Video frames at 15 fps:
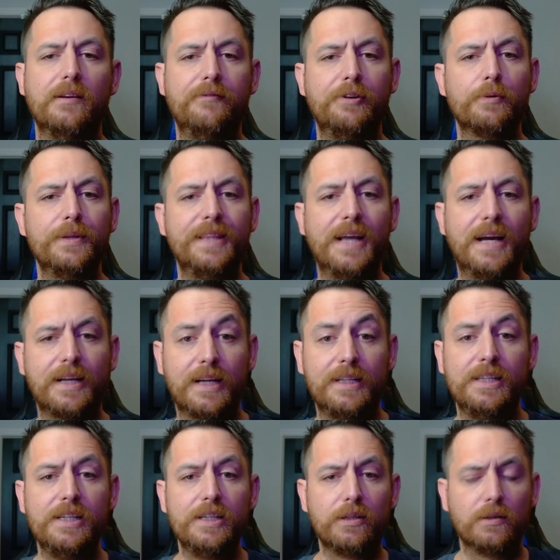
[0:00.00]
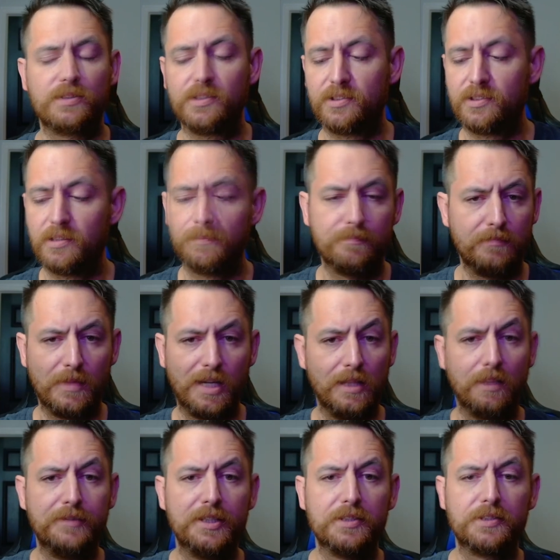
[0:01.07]
you're in that kind of ecosystem, I
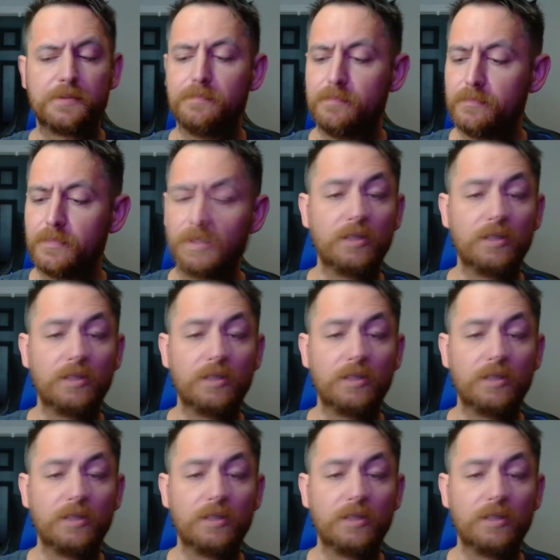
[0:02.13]
love this. Go